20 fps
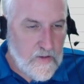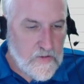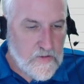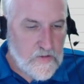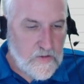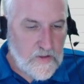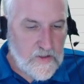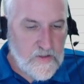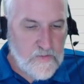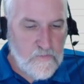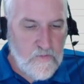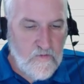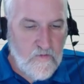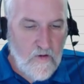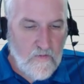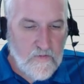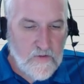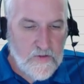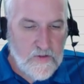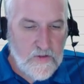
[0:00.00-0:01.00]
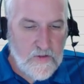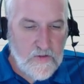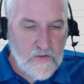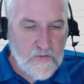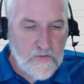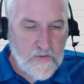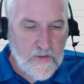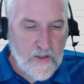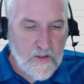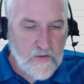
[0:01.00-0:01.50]
So let's move over
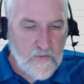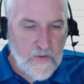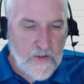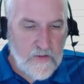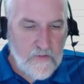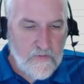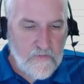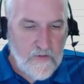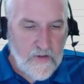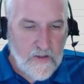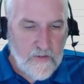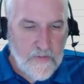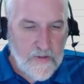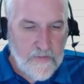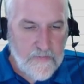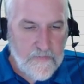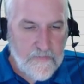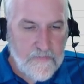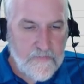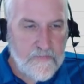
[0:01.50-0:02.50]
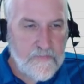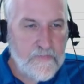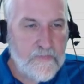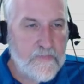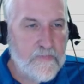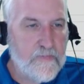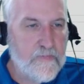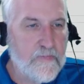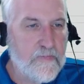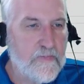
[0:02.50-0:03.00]
to the Arduino environment.
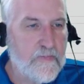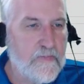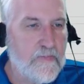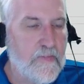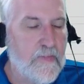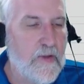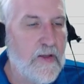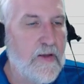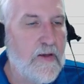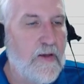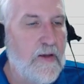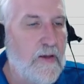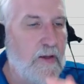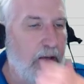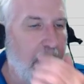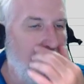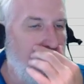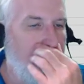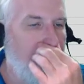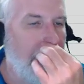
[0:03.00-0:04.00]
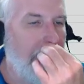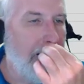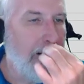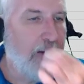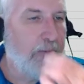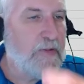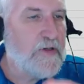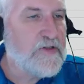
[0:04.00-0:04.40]
And I'm